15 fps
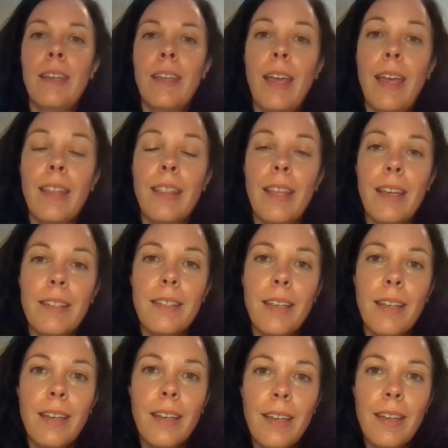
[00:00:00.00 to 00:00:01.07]
at that
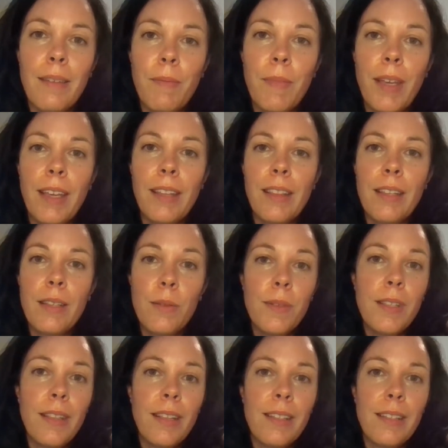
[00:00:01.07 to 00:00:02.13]
time. And this
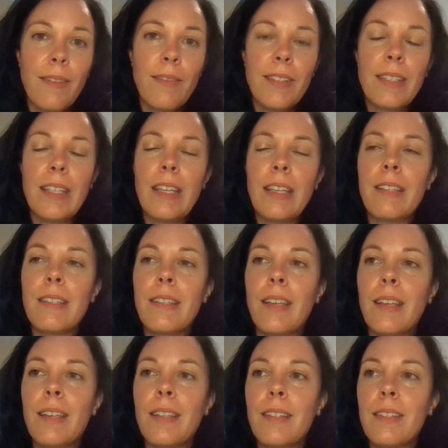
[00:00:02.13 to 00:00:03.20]
was in the 70s.
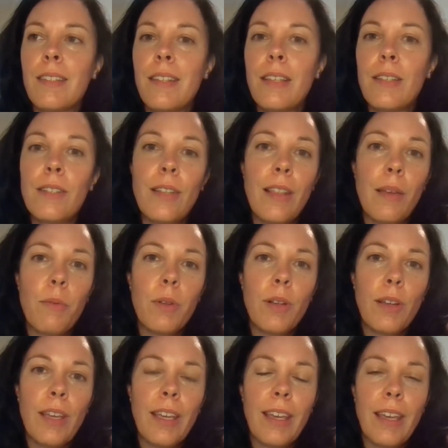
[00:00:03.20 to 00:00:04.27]
And so they were
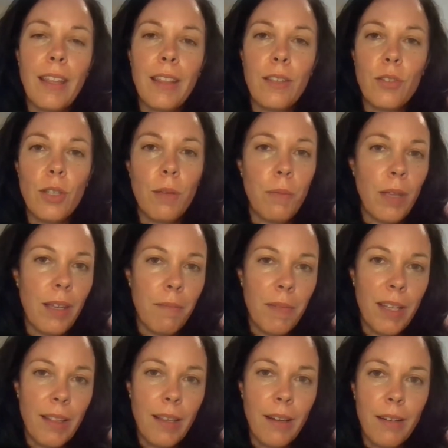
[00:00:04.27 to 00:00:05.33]
looking at the top
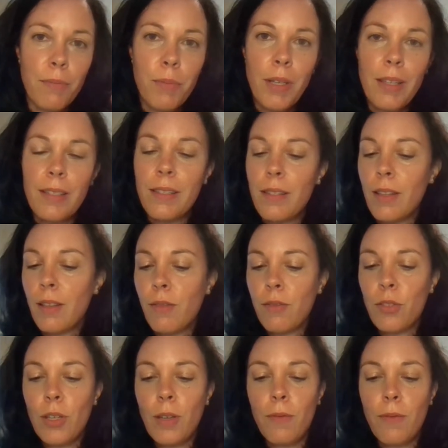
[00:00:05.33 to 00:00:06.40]
hypnotherapists, the
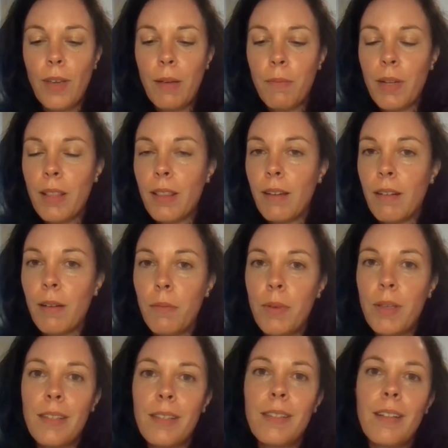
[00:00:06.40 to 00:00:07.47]
top family
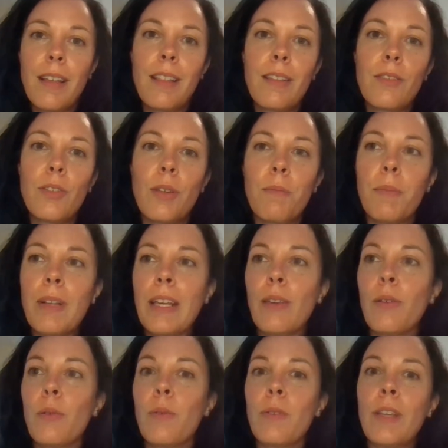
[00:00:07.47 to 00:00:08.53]
therapists, like the top
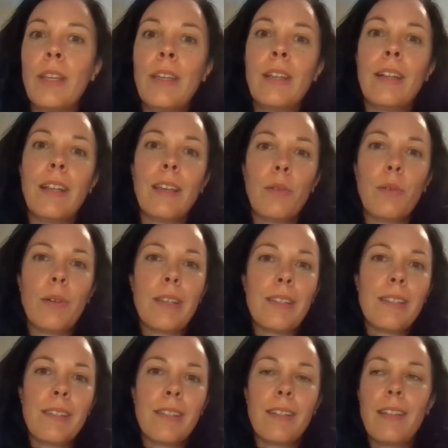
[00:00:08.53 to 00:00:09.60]

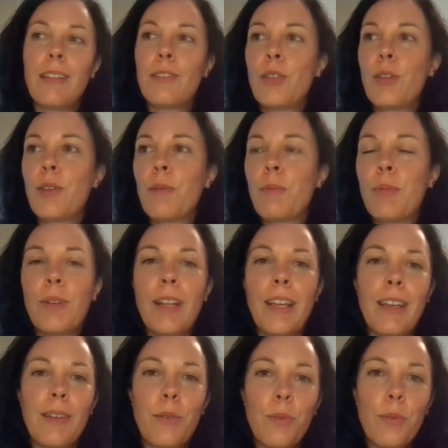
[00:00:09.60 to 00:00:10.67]
linguists, the top,
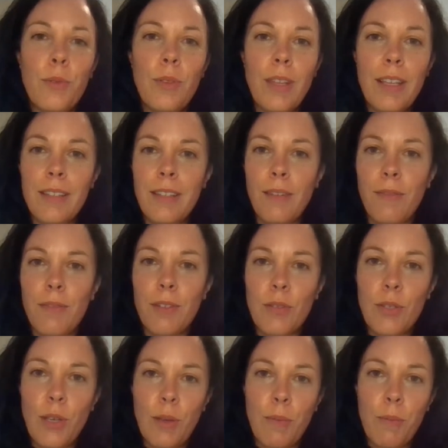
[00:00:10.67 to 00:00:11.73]
like all these different
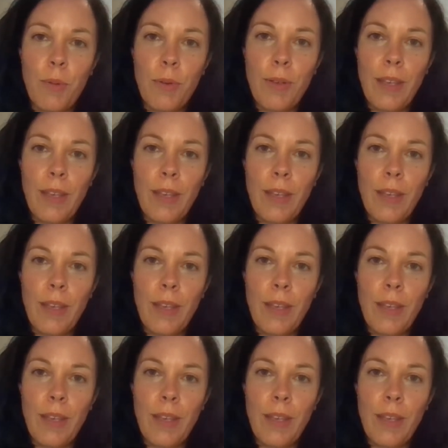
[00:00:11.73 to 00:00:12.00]
top